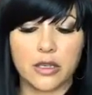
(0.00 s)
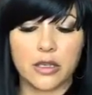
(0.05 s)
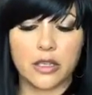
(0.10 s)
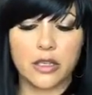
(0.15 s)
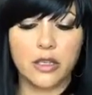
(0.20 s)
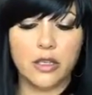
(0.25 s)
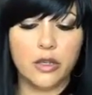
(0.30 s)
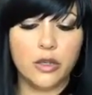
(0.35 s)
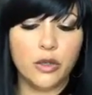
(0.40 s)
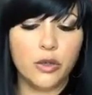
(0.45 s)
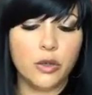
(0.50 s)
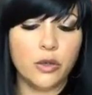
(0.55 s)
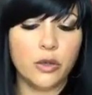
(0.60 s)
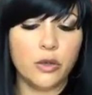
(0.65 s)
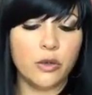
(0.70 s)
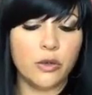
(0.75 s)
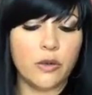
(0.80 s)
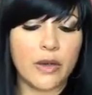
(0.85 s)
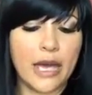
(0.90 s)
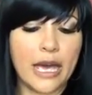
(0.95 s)

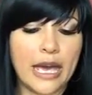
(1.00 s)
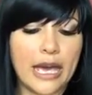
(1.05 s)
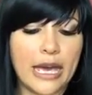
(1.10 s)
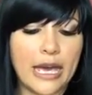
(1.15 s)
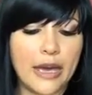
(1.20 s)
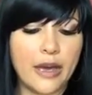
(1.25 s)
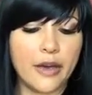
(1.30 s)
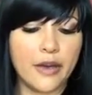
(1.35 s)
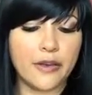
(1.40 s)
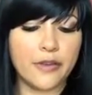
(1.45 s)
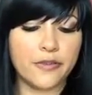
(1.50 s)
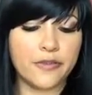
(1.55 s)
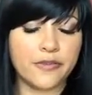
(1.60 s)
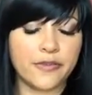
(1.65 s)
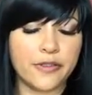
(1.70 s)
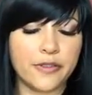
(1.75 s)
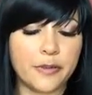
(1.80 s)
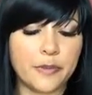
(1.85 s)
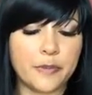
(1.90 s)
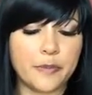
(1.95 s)
you have
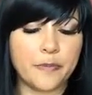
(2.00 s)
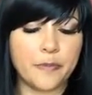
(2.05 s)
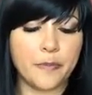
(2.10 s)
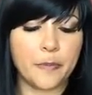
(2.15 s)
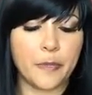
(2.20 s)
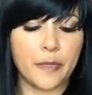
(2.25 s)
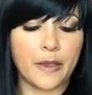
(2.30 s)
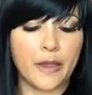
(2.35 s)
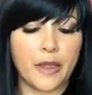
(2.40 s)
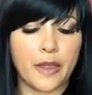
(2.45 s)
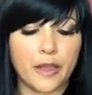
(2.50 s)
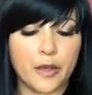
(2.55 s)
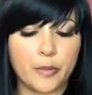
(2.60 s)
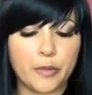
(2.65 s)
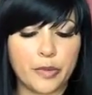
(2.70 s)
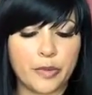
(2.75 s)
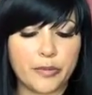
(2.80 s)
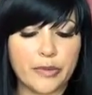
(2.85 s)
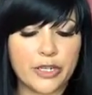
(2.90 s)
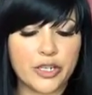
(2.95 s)

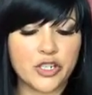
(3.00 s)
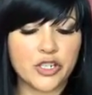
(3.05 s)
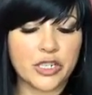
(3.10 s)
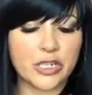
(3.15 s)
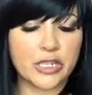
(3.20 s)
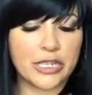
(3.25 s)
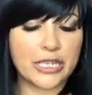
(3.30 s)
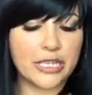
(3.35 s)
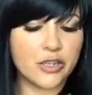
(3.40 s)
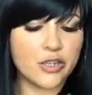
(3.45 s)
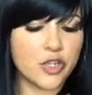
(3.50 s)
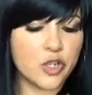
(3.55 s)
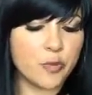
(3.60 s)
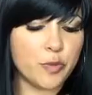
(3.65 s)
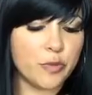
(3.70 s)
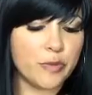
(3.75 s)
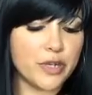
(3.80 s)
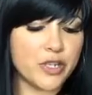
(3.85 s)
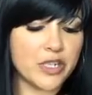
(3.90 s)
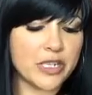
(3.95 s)
permission. Here's your
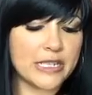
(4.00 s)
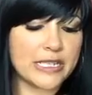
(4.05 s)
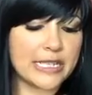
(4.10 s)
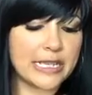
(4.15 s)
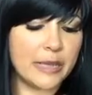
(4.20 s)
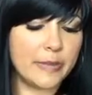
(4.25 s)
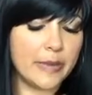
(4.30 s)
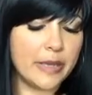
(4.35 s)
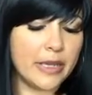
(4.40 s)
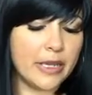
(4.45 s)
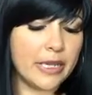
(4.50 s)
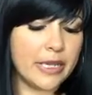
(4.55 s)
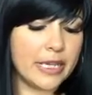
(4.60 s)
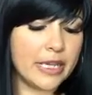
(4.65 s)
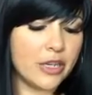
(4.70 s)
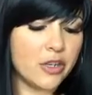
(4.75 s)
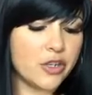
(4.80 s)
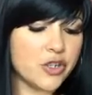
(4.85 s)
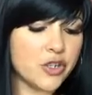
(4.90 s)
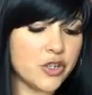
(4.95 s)
permission slip.
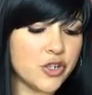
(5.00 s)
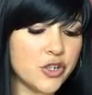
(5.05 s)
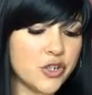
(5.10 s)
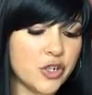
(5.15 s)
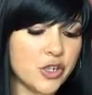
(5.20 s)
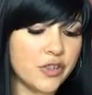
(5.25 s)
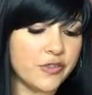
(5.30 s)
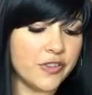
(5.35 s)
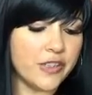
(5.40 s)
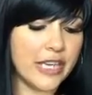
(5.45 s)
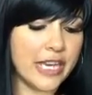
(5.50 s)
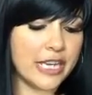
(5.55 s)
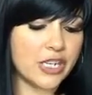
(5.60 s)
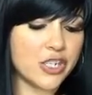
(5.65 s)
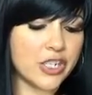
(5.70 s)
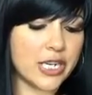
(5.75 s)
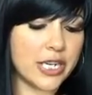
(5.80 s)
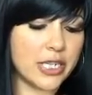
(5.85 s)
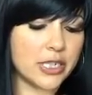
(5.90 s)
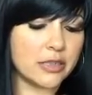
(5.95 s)
Here's your
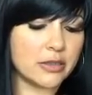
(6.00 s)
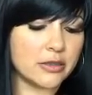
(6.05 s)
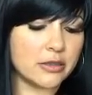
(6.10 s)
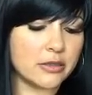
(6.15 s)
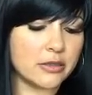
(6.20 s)
certification.